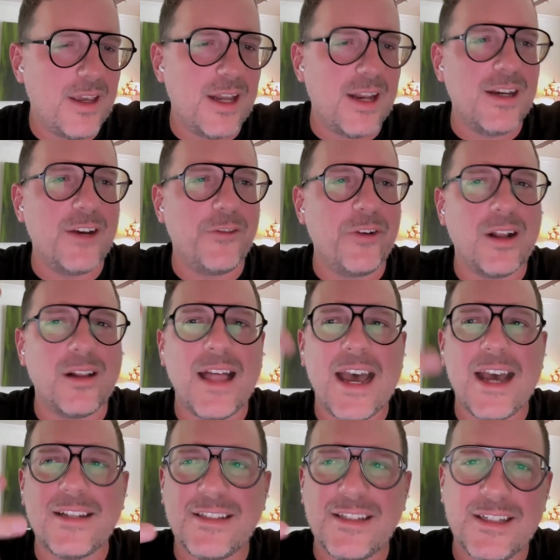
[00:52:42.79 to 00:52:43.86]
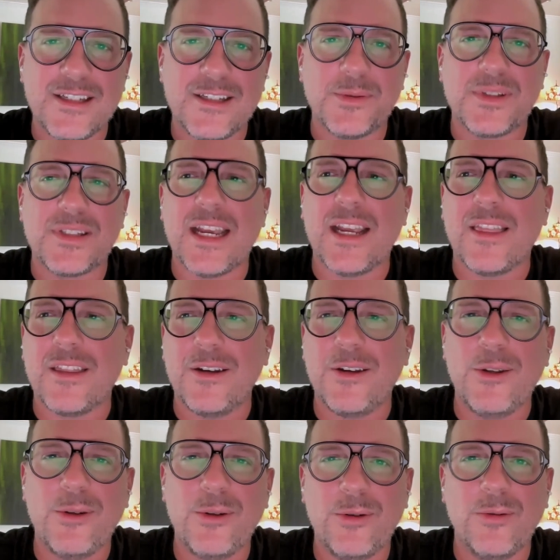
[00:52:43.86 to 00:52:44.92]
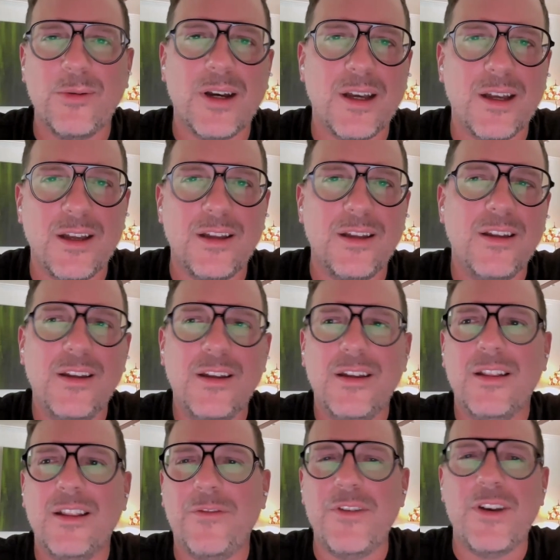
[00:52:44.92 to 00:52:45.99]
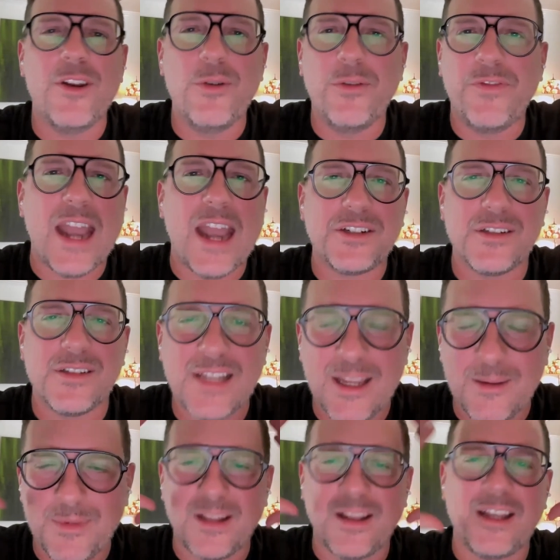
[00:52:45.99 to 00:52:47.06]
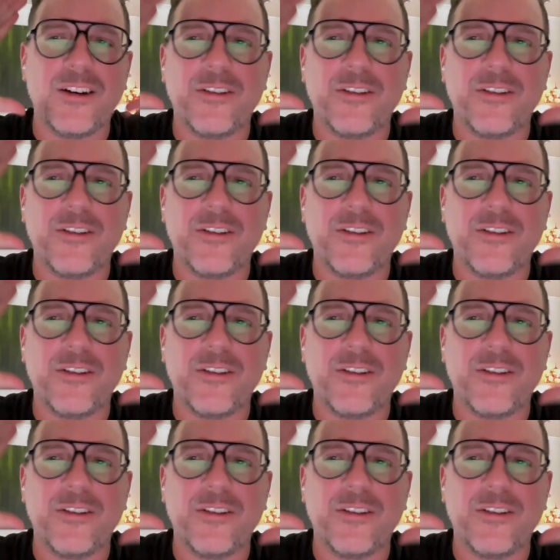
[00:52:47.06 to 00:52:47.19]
getting different glasses was like the new fashion statement.